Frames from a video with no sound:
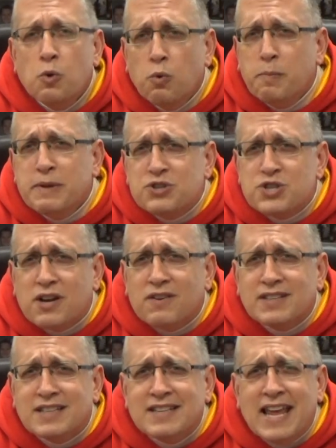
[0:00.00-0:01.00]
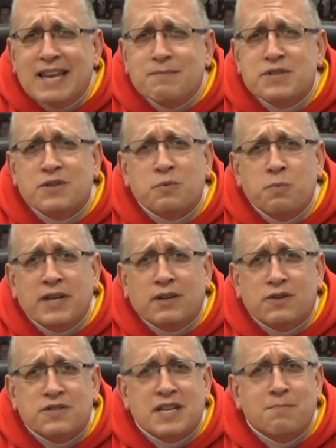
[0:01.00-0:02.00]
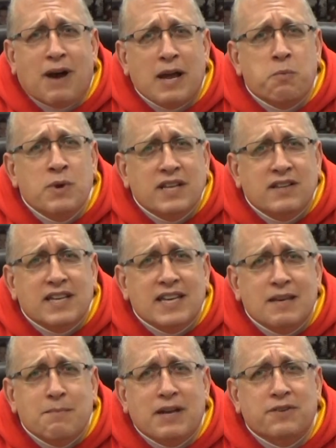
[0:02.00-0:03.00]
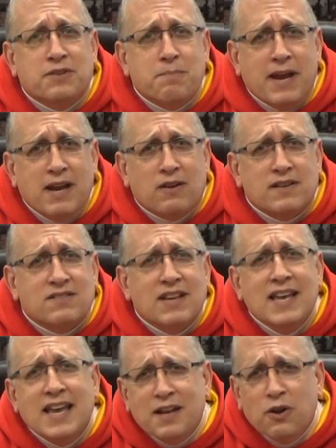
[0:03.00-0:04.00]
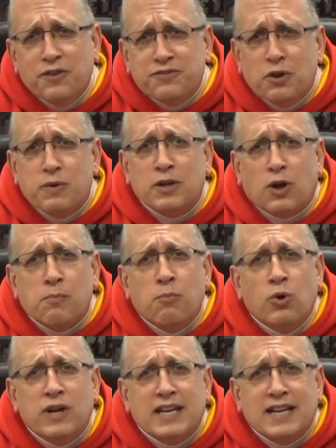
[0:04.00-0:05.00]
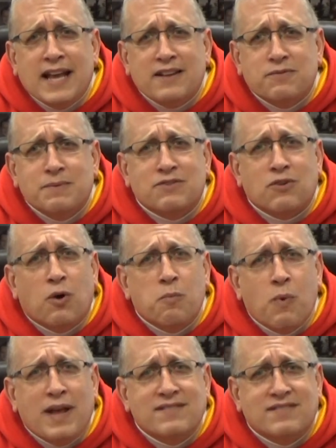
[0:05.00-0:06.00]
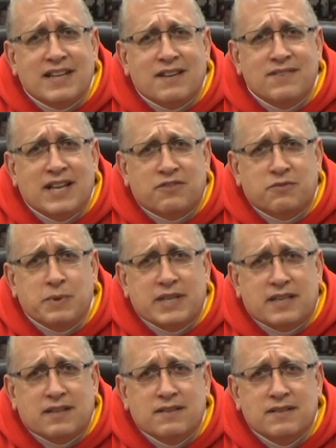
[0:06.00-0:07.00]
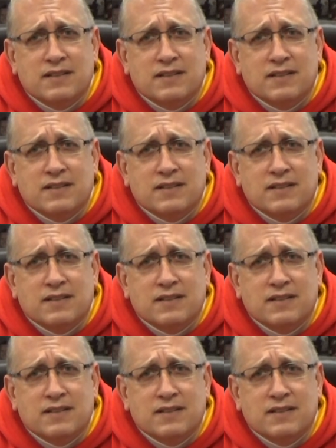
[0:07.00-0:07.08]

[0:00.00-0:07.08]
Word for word: We'll be sharing the names of the winners in my weekly email to parents and also in our morning announcements on Wednesday of next week.